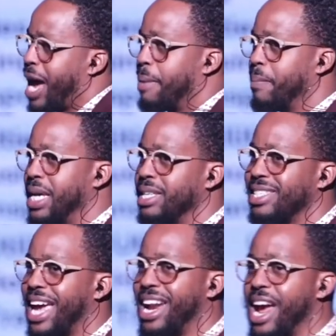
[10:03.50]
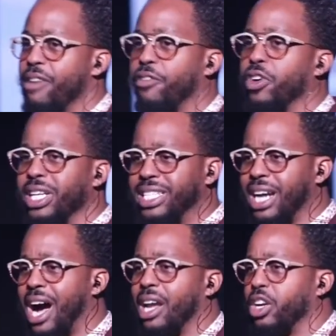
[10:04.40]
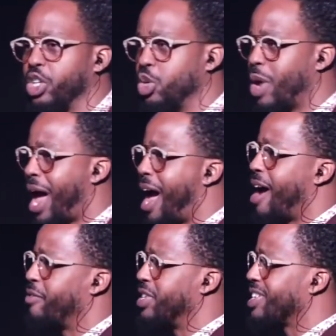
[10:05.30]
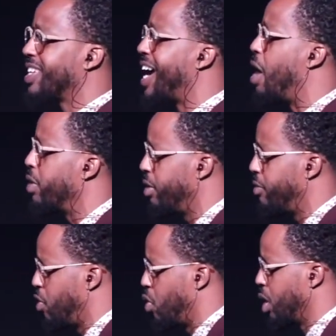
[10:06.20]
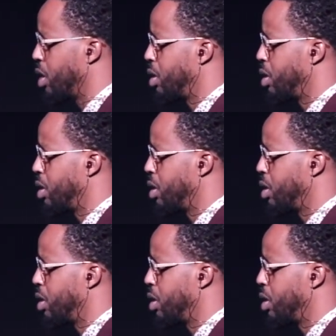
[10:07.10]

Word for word: that means that every dollar you have is accounted for.